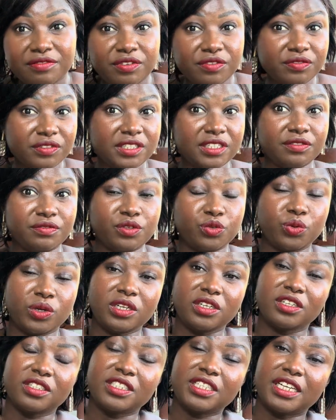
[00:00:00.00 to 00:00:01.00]
even if you were
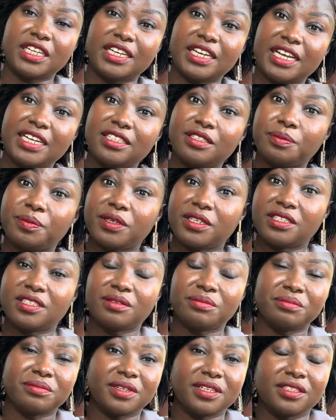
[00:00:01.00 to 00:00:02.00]
not a night
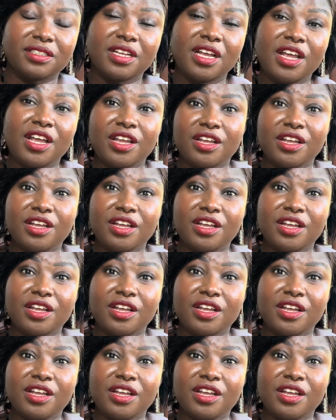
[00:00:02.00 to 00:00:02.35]
person, but